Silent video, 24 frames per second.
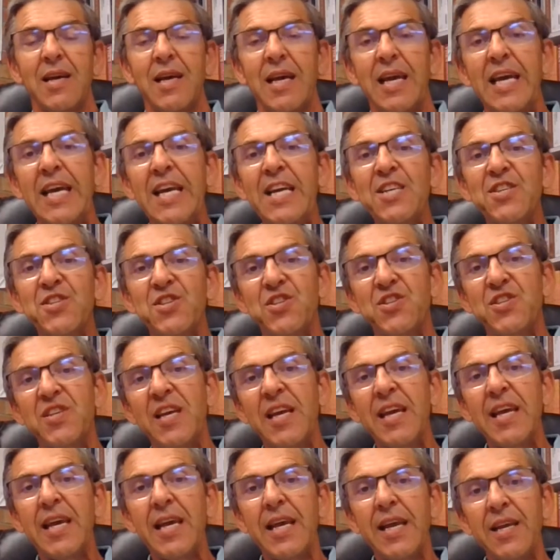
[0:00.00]
he
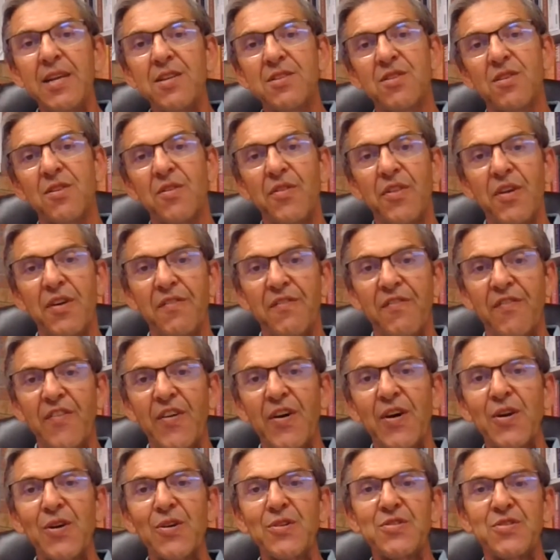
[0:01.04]
sees the
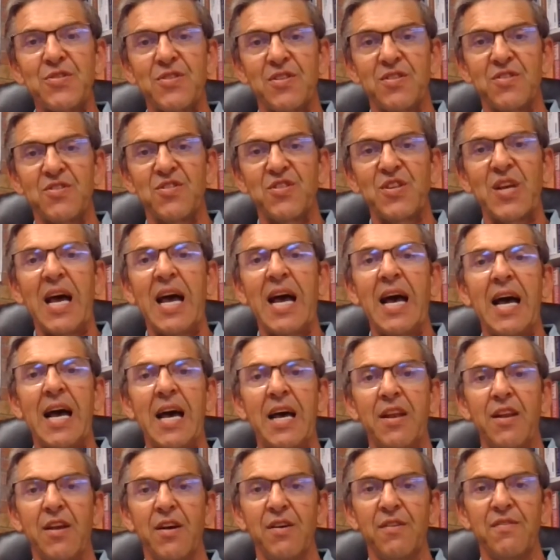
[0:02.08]
first
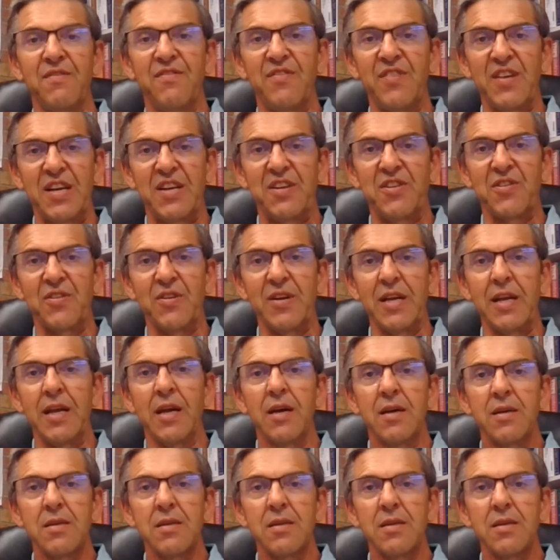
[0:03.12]
sign of victory.